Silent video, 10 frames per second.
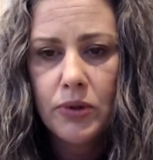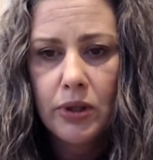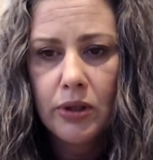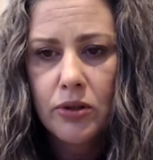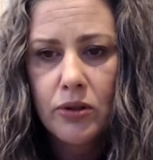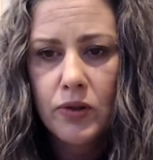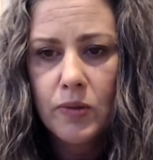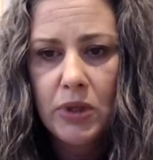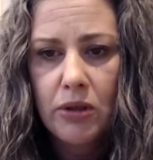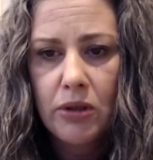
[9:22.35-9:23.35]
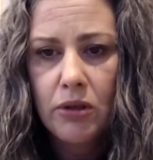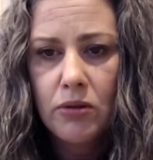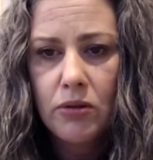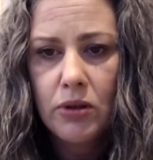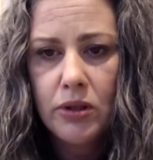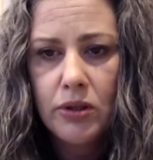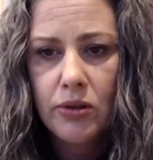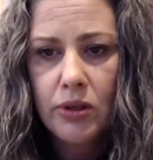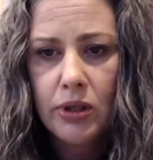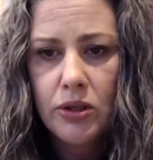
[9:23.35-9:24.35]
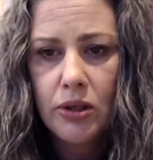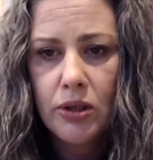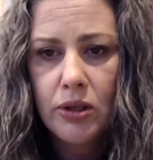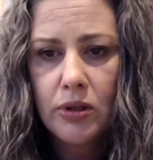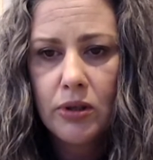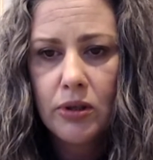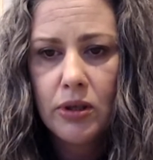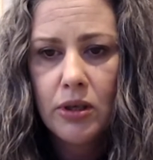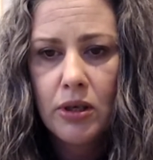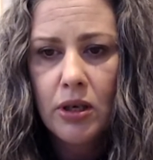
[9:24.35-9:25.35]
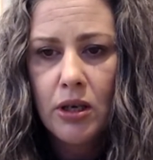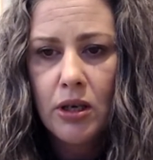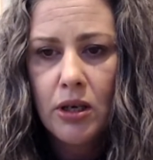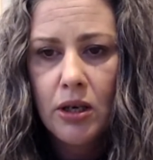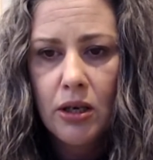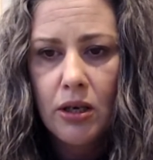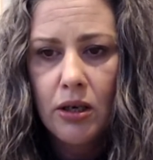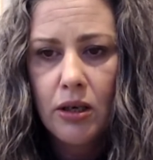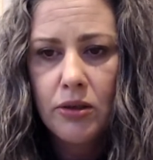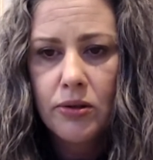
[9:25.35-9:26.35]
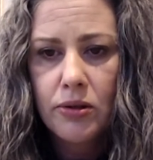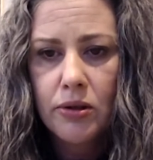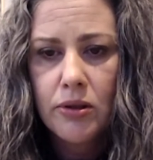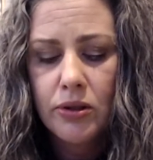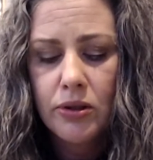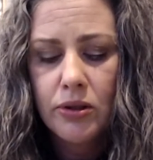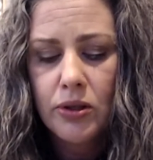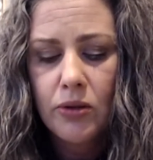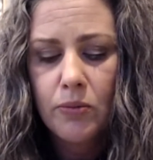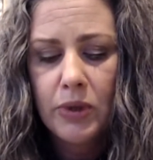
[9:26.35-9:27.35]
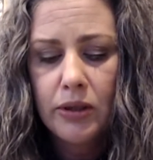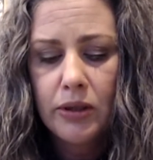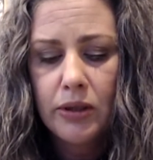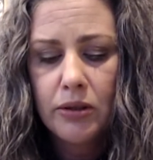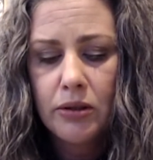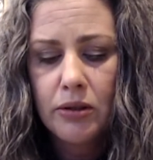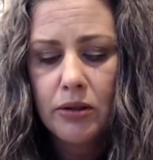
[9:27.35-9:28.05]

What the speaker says: Will Doug Jones be the new Attorney General under Joe Biden?